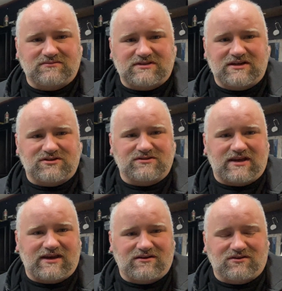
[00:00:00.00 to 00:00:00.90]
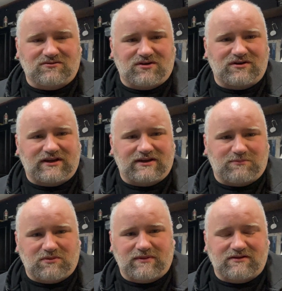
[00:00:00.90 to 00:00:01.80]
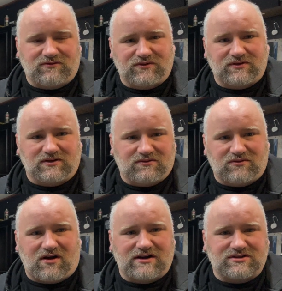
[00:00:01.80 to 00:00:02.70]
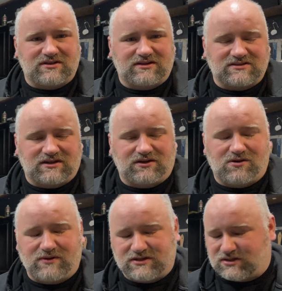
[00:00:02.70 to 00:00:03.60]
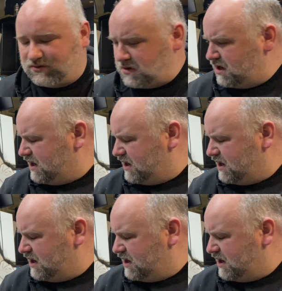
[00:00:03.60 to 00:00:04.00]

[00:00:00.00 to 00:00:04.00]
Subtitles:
teacher's aid or learning implement for the lodge that it's going to go into.